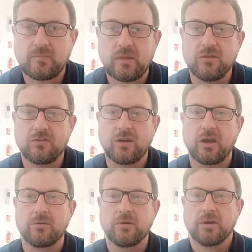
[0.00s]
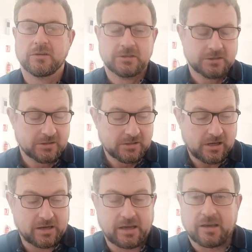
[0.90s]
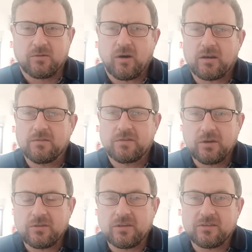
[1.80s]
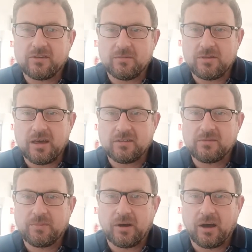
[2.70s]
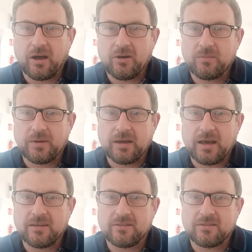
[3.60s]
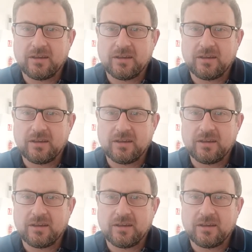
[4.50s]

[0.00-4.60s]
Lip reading: So, okay, quite a confusing subject, but I hope it has.